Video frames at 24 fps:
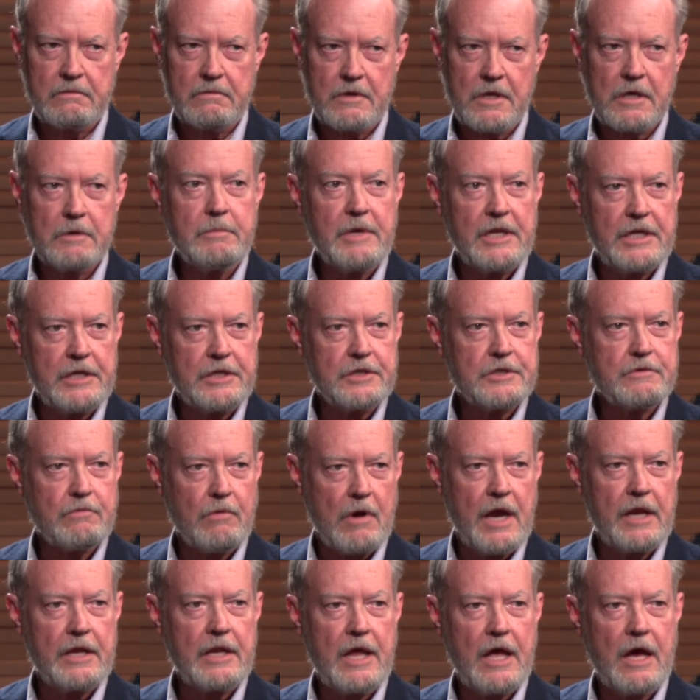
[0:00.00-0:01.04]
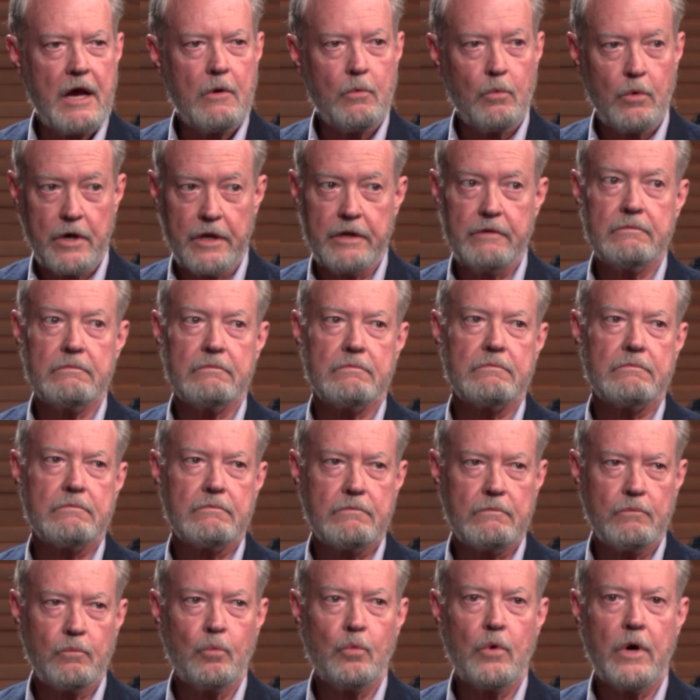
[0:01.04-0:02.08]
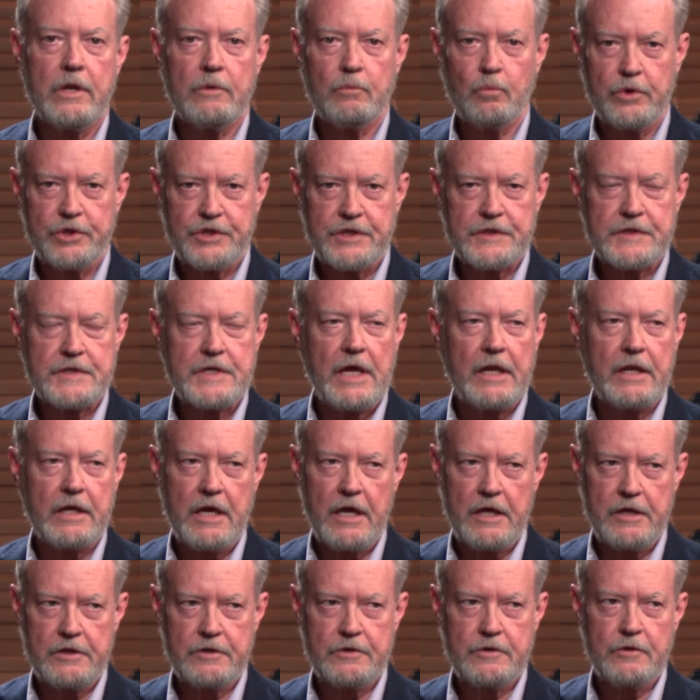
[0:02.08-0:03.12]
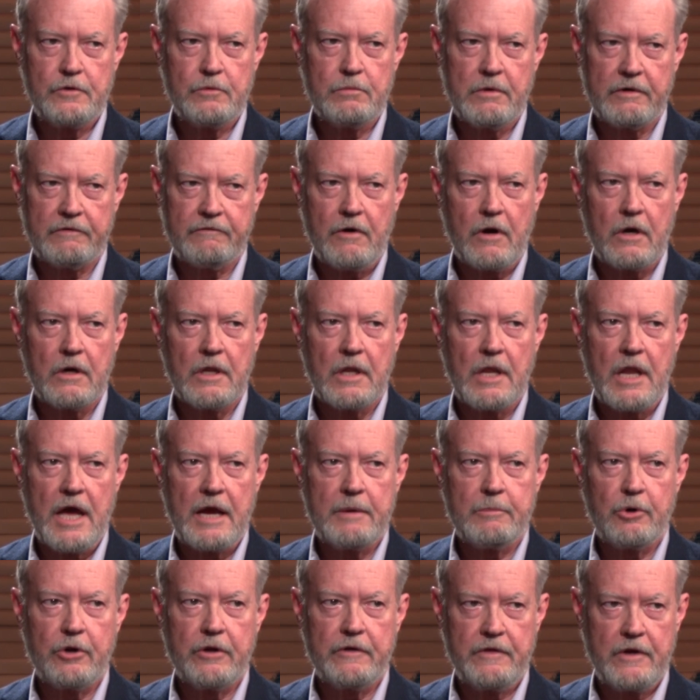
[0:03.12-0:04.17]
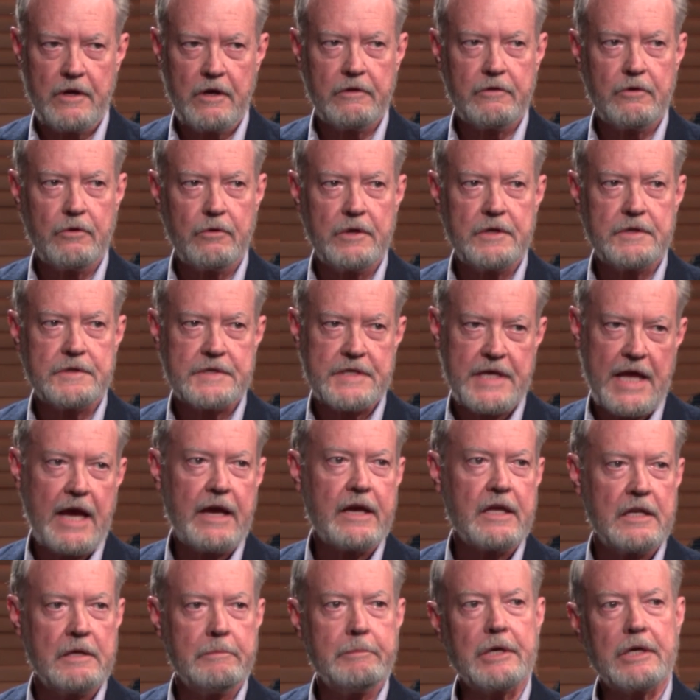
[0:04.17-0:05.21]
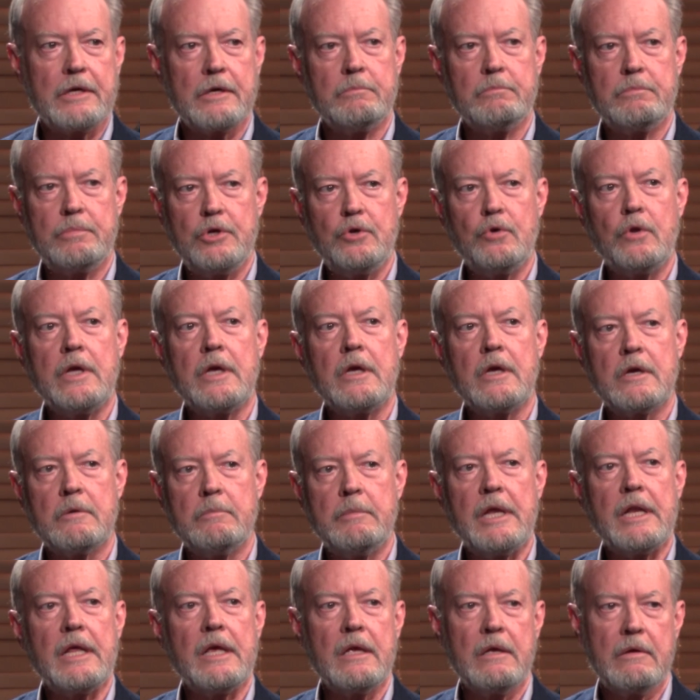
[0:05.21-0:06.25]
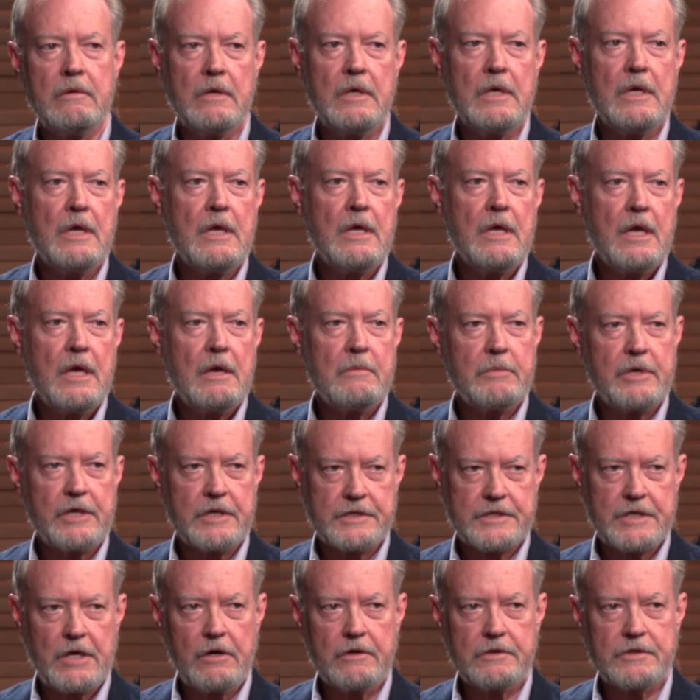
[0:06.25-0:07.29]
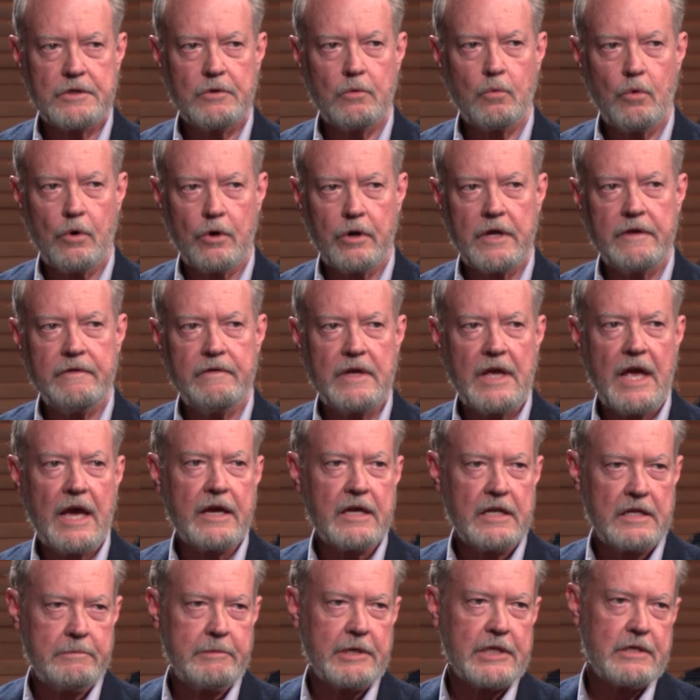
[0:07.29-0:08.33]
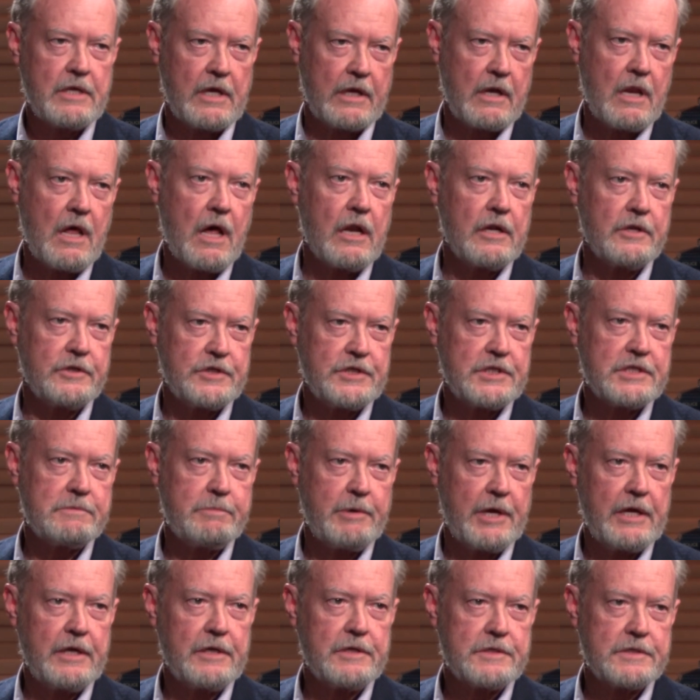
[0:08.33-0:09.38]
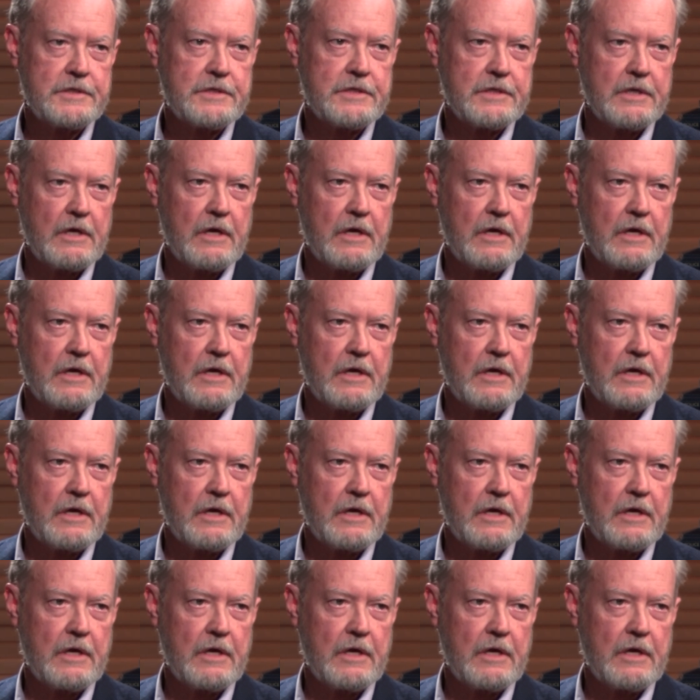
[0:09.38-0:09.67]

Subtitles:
committees right now, one which is dedicated to McFarlin Library, the other is the academic computing committee, because I also work in the academic technology space.